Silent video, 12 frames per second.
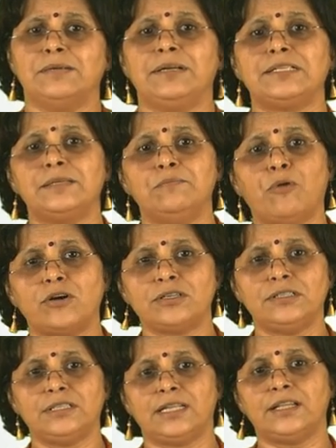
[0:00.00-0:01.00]
it is
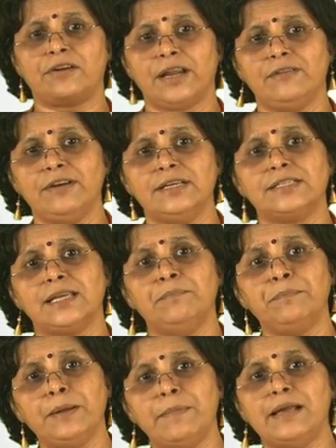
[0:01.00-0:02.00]
important that the railways
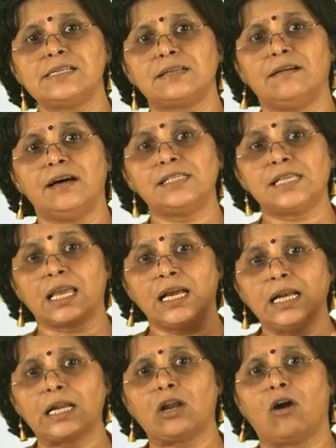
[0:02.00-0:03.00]
implement a single
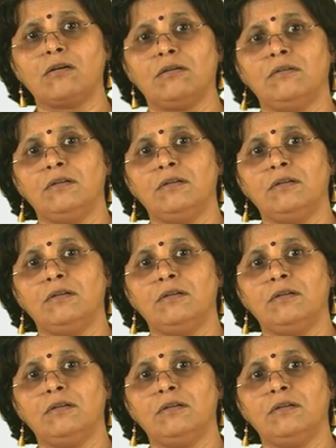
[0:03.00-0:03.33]
clock